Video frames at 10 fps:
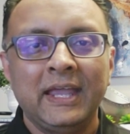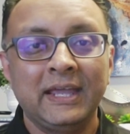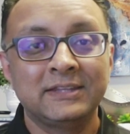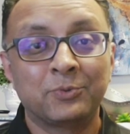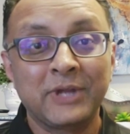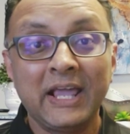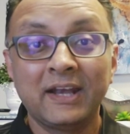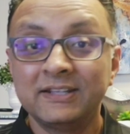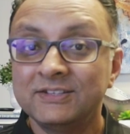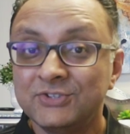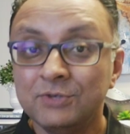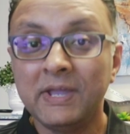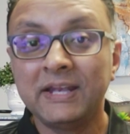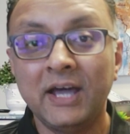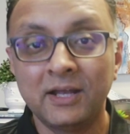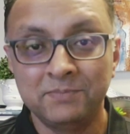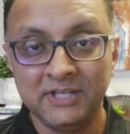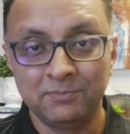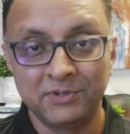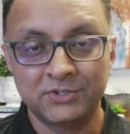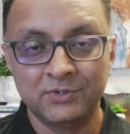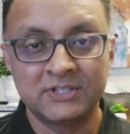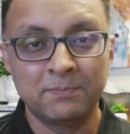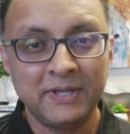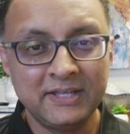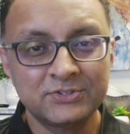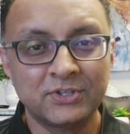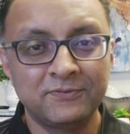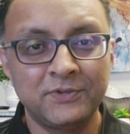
And the reality is you may not be able to. It depends on a